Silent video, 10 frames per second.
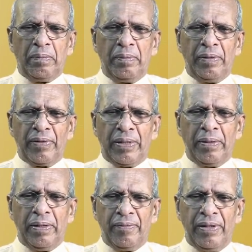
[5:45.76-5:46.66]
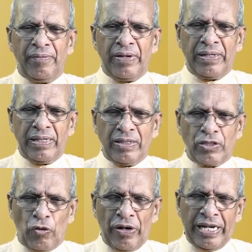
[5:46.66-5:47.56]
even, even
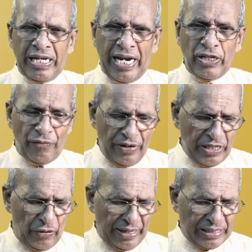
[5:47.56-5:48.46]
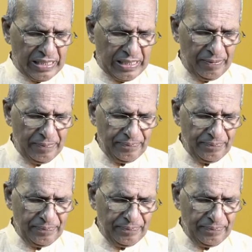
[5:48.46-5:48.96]
show any kind of interest.